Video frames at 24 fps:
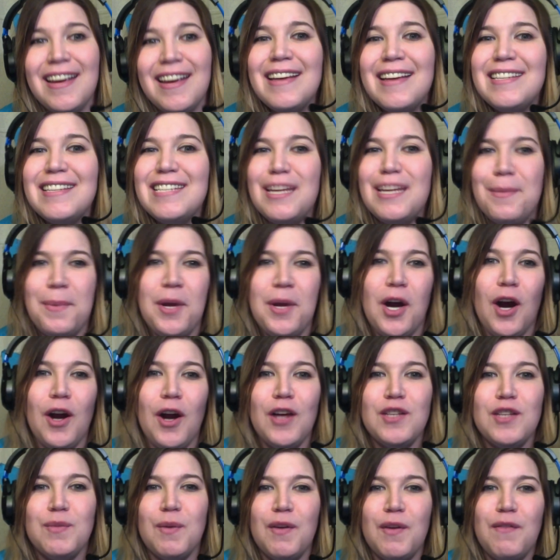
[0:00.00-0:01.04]
T P R
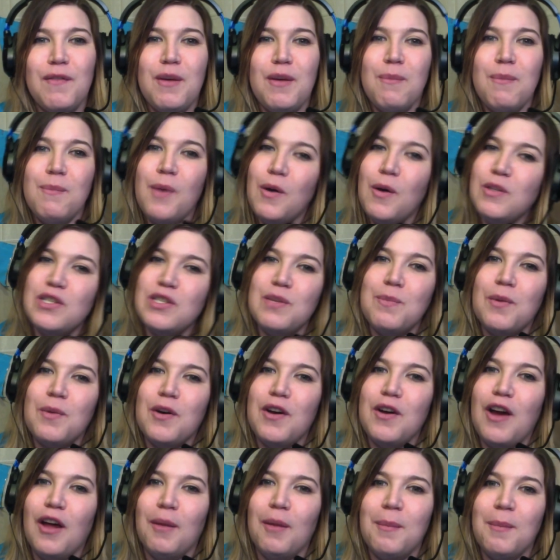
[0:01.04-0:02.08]
is one of the most
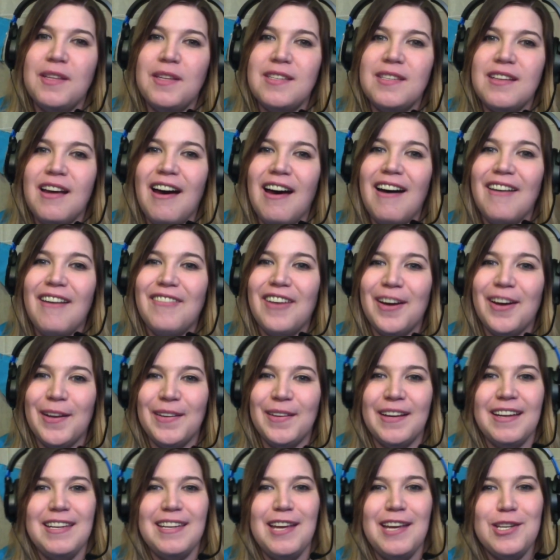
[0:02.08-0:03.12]
important elements of
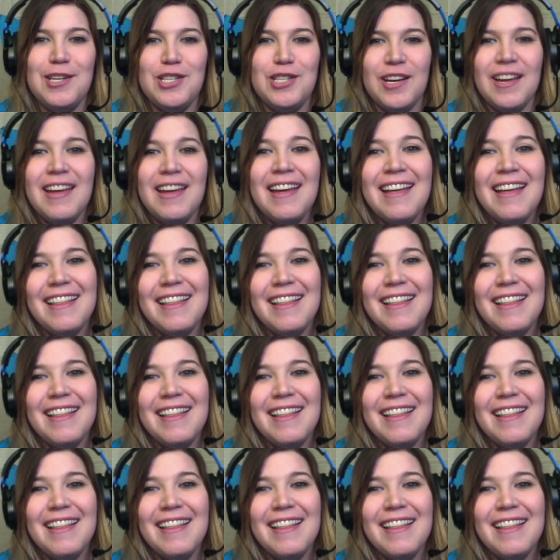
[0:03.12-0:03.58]
online teaching.